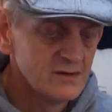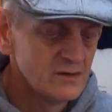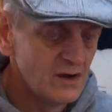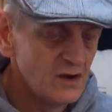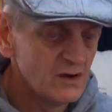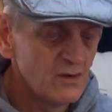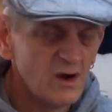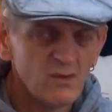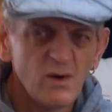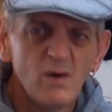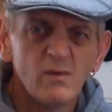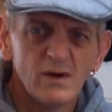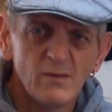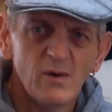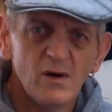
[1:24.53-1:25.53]
Or one
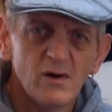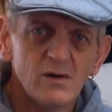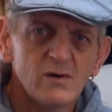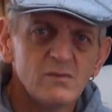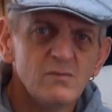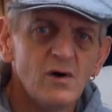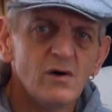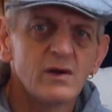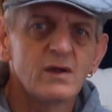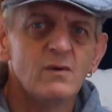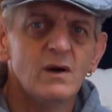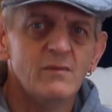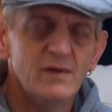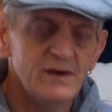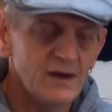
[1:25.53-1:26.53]
with more
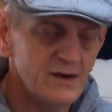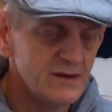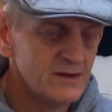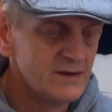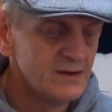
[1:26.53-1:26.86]
equipment in.